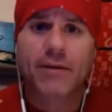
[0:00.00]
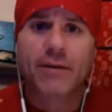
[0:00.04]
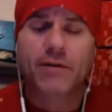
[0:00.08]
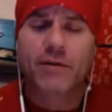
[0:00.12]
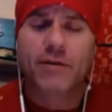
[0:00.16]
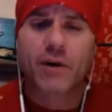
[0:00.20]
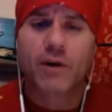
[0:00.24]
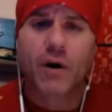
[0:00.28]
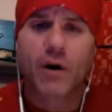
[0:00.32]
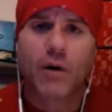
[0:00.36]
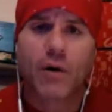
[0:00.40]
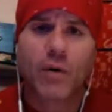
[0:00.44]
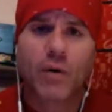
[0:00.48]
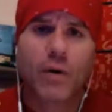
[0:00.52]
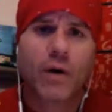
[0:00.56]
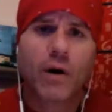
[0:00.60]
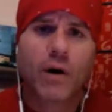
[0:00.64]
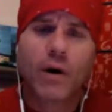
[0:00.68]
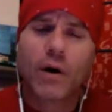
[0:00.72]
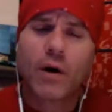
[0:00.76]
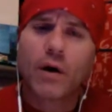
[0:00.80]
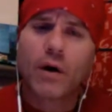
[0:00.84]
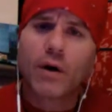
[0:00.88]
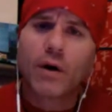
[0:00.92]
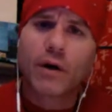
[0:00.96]
So,
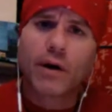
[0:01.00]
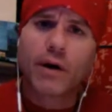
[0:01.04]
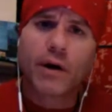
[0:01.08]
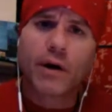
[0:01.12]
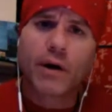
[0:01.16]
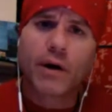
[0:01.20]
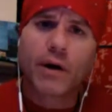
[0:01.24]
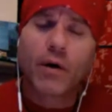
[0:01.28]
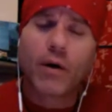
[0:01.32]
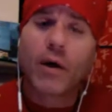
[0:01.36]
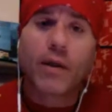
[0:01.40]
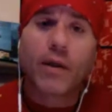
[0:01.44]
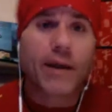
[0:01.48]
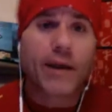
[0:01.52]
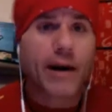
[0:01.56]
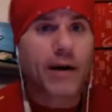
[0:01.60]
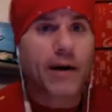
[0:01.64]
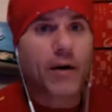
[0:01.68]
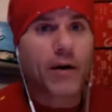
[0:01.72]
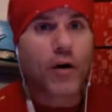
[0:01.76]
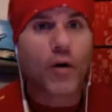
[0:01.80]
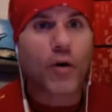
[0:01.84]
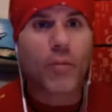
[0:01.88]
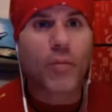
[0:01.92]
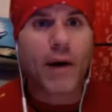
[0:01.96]
that
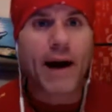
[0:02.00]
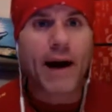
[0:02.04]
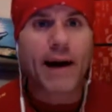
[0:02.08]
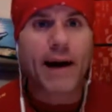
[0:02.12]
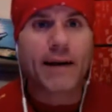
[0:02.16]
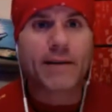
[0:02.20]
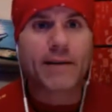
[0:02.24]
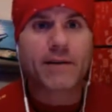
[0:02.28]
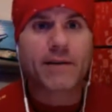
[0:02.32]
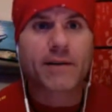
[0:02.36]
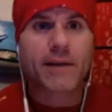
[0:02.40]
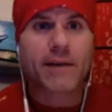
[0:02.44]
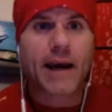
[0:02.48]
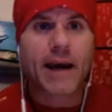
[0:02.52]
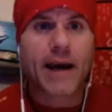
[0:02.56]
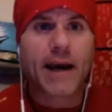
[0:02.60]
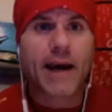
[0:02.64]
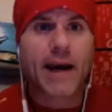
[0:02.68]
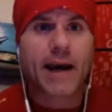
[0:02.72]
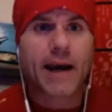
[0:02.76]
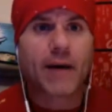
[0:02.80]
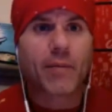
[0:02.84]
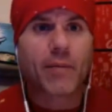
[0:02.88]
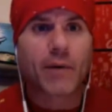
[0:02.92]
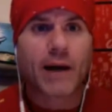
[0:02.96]
no mind
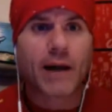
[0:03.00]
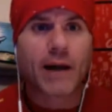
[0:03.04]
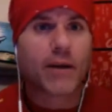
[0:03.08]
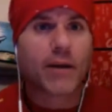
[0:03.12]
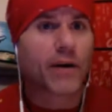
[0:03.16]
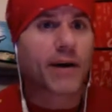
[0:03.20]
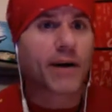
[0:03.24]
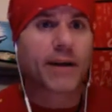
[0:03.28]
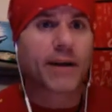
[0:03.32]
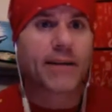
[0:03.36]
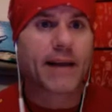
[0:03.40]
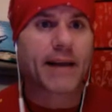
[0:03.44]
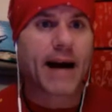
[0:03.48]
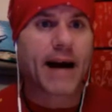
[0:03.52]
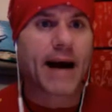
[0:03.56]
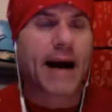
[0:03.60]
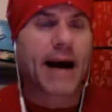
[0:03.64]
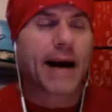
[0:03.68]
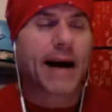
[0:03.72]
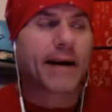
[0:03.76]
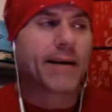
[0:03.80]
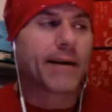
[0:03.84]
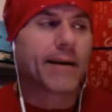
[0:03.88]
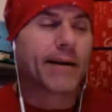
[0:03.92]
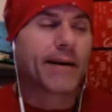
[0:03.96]
state, when I look at
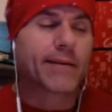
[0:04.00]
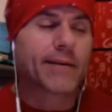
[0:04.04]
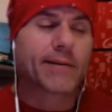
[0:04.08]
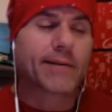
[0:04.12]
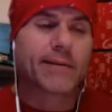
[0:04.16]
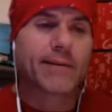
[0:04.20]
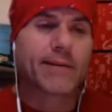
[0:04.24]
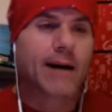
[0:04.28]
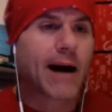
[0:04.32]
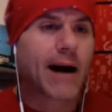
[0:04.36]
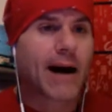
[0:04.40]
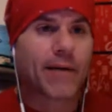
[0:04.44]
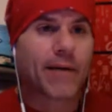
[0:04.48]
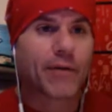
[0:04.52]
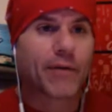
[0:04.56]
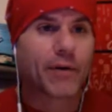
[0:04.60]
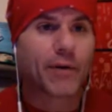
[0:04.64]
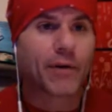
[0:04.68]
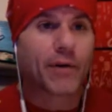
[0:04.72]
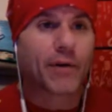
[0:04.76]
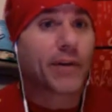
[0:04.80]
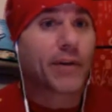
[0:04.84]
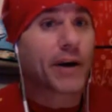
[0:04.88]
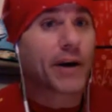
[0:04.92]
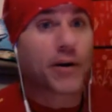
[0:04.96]
that, it's not
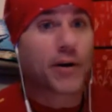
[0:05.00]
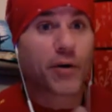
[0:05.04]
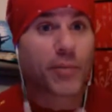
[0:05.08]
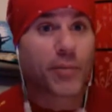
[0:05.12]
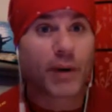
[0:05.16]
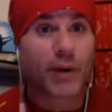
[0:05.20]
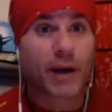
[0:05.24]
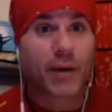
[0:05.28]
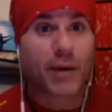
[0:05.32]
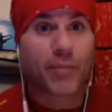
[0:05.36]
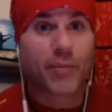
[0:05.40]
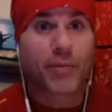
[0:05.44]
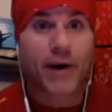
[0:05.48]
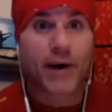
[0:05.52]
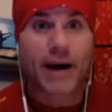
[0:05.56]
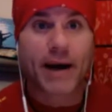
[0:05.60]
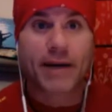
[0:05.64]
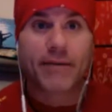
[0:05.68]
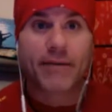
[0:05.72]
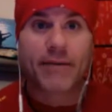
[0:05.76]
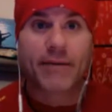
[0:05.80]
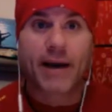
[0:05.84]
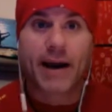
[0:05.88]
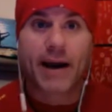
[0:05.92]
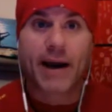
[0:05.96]
really that you're being brain
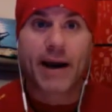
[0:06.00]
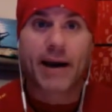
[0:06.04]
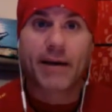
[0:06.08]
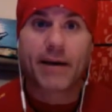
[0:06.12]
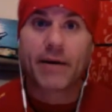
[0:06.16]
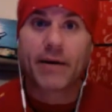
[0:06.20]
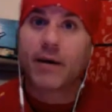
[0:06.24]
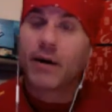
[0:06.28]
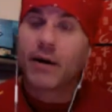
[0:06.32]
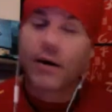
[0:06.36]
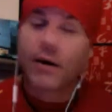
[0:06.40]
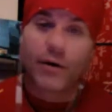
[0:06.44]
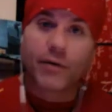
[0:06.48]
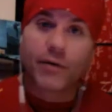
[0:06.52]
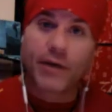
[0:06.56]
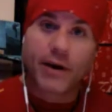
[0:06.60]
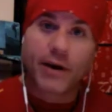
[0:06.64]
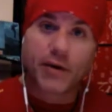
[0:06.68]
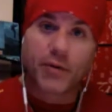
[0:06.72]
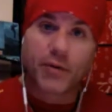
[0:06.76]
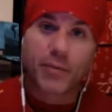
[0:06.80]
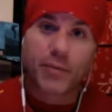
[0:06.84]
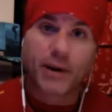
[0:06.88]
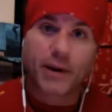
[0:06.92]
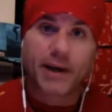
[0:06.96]
dead or that
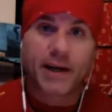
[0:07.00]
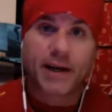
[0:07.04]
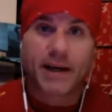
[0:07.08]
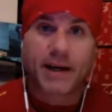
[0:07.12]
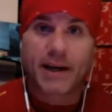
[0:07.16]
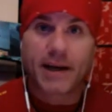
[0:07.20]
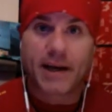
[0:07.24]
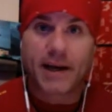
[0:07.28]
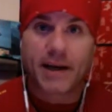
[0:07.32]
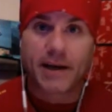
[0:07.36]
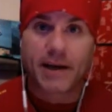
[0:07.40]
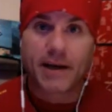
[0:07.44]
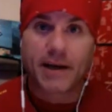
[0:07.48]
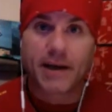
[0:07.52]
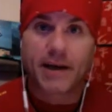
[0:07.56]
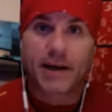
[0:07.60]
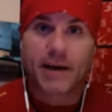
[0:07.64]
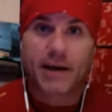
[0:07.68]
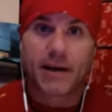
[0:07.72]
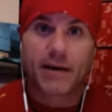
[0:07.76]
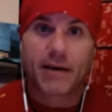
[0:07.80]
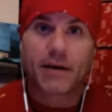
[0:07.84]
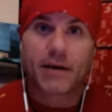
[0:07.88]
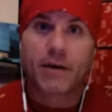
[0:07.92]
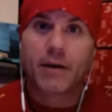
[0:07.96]
you're being an
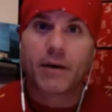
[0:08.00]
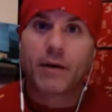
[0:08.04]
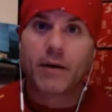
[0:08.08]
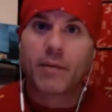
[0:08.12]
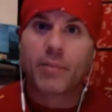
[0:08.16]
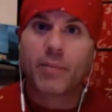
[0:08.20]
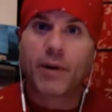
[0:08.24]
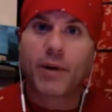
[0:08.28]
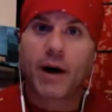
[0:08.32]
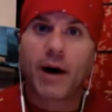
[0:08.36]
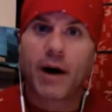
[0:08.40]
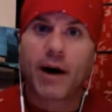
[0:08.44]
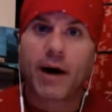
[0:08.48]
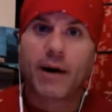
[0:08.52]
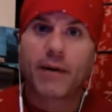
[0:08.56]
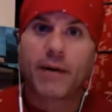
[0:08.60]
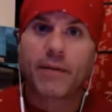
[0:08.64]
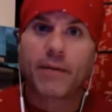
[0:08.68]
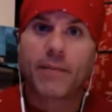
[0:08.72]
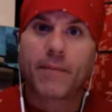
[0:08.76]
idiot, but,